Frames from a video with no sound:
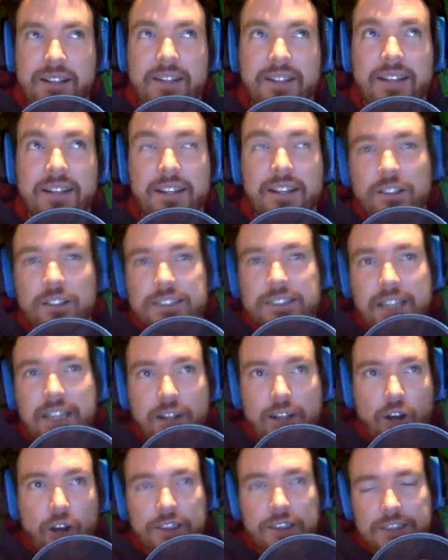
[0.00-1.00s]
it looks like
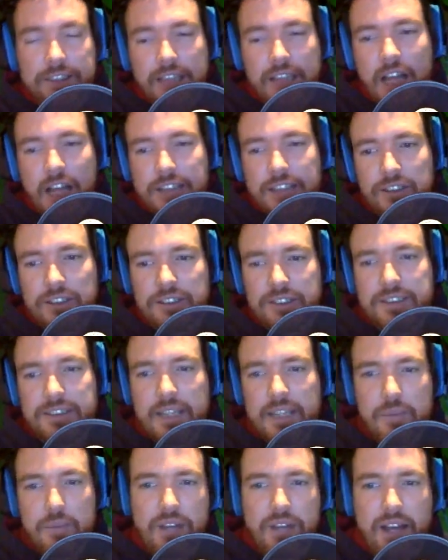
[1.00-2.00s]
all the slots are the
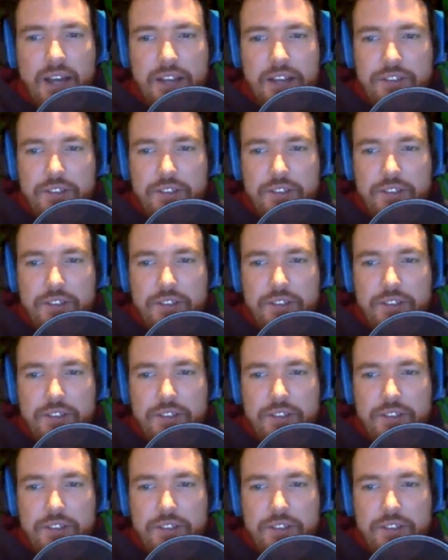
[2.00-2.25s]
same size,